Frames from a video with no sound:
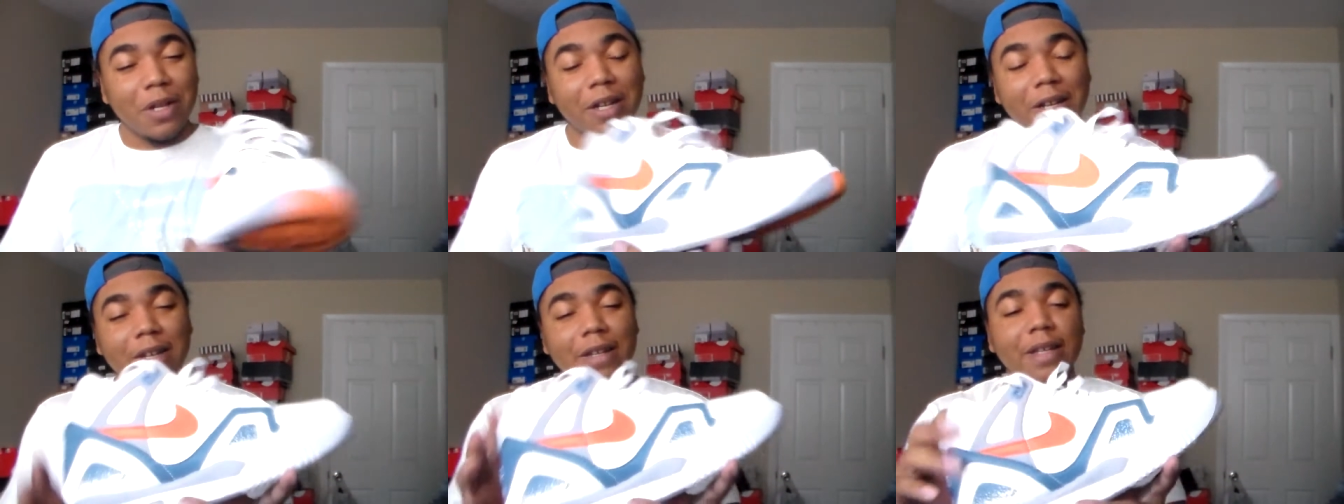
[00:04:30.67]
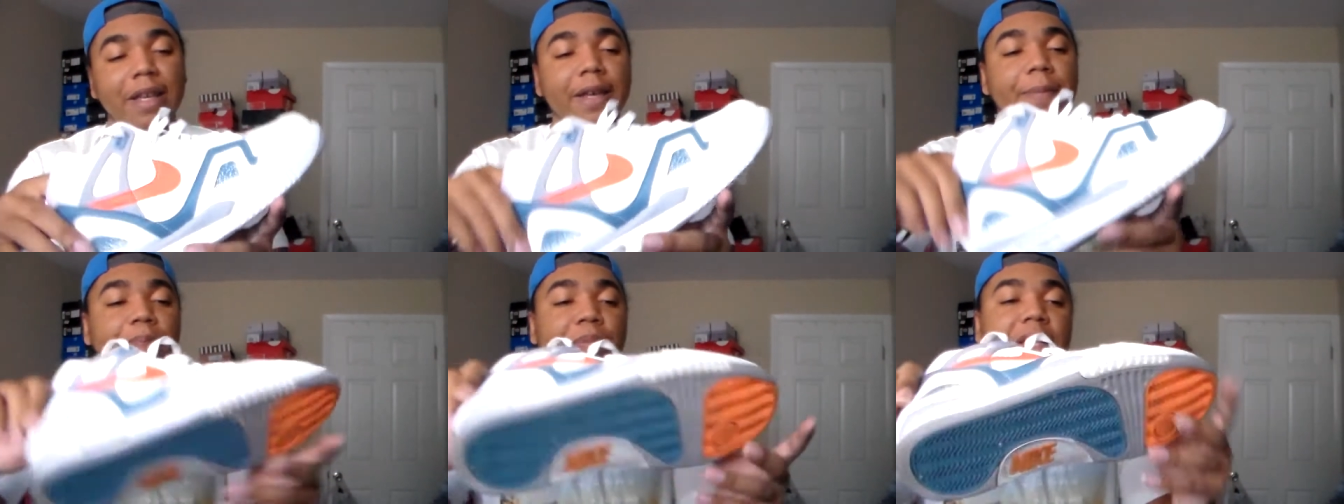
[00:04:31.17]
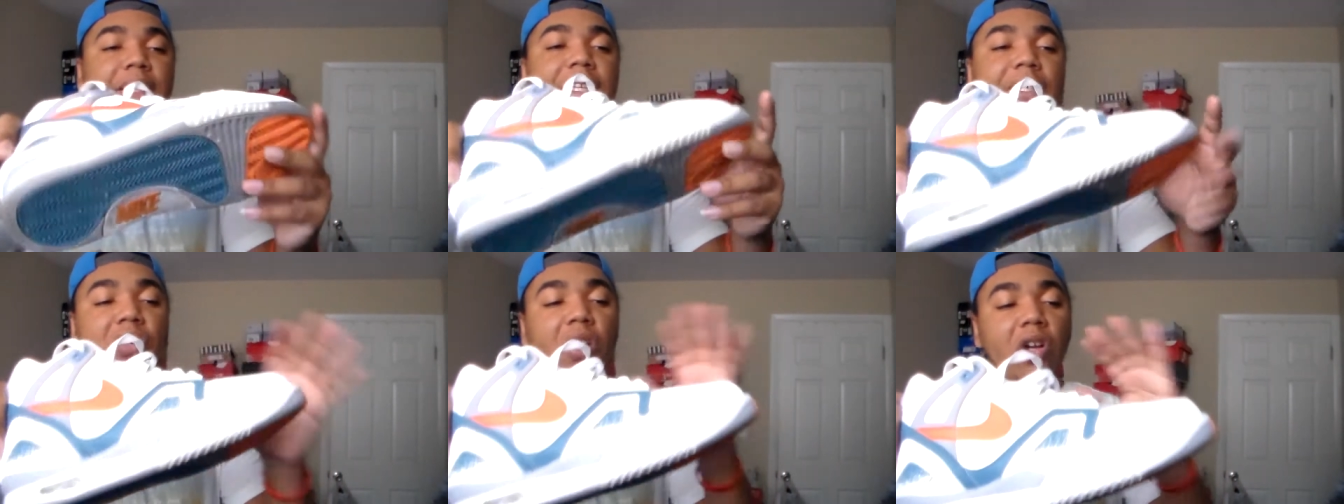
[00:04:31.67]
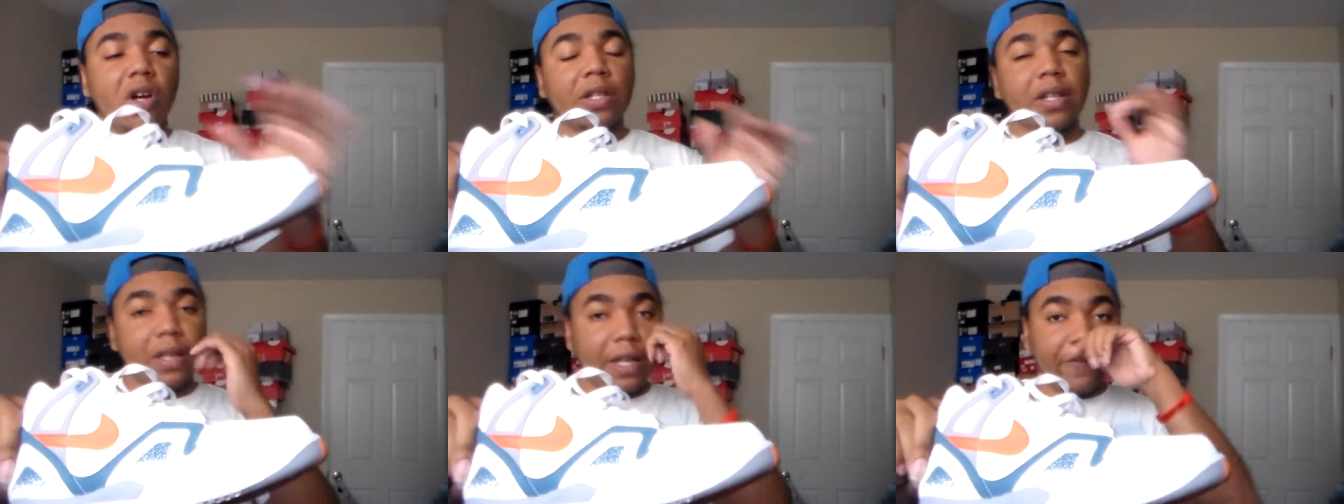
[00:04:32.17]
but uh, yeah, these are called
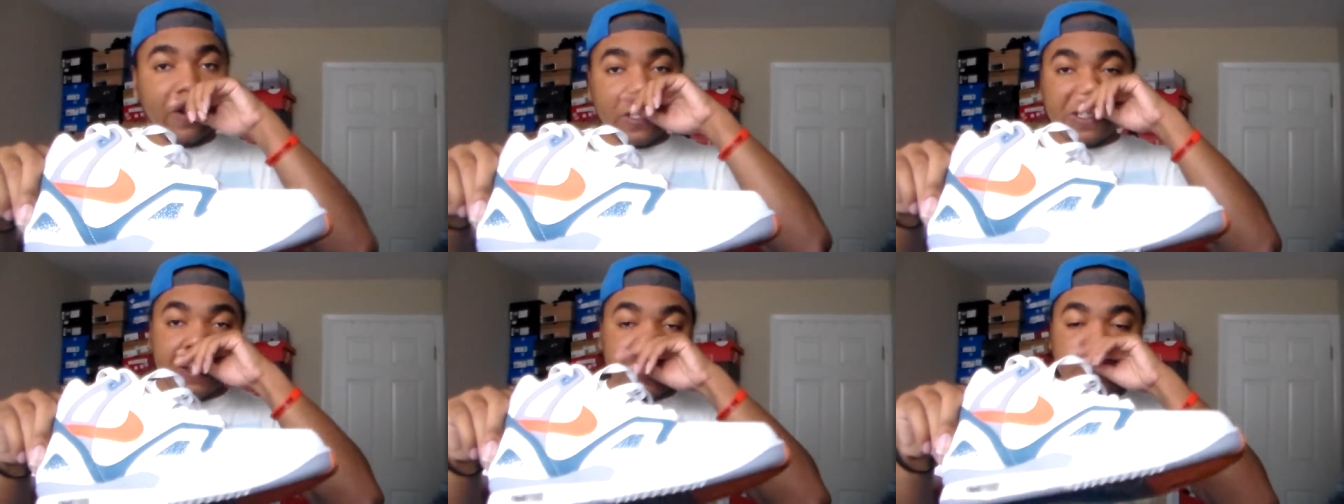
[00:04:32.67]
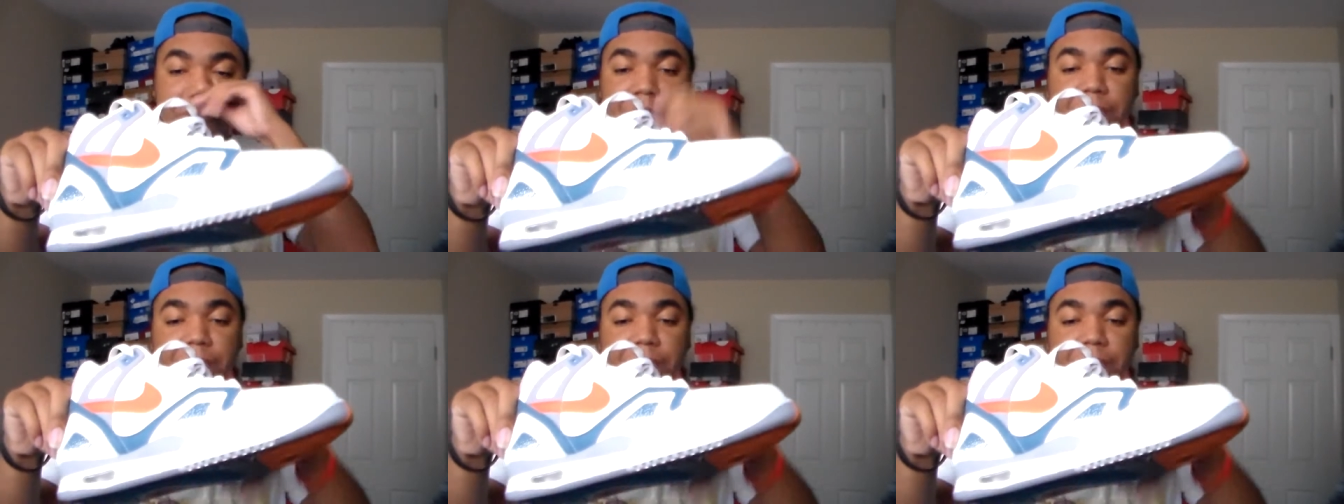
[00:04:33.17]
the clay versions.